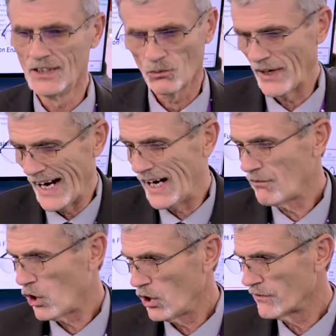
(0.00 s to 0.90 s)
We have
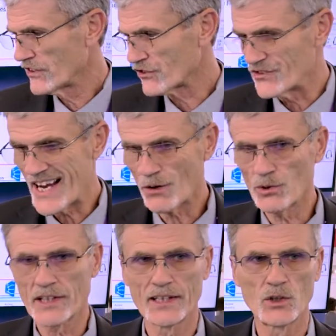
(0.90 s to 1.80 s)
all of this
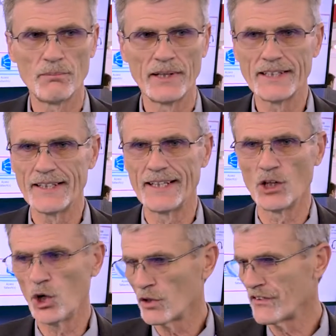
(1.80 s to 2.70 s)
network equipment and
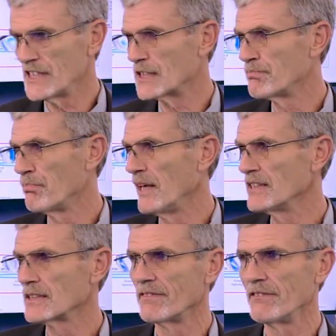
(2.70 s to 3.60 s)
all of these
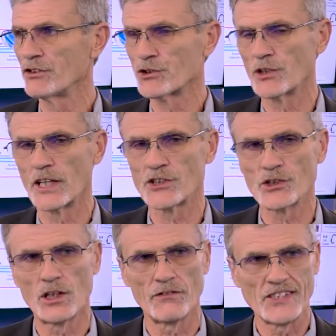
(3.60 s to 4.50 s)
pieces of infrastructure
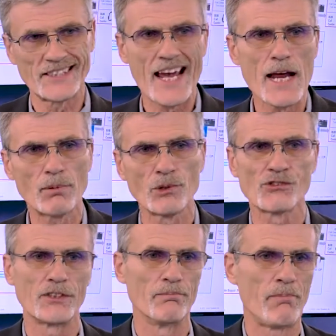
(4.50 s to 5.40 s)
and all of these
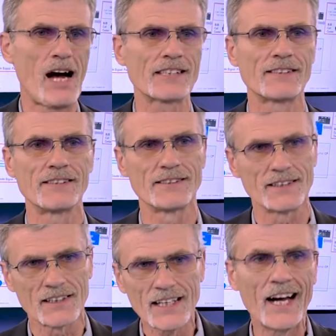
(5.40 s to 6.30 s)
cables and boxes
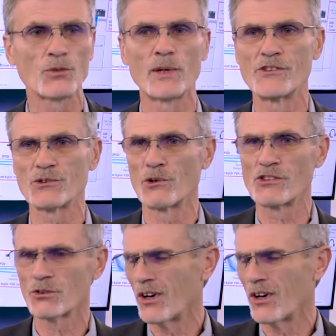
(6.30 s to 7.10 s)
and cloud resources.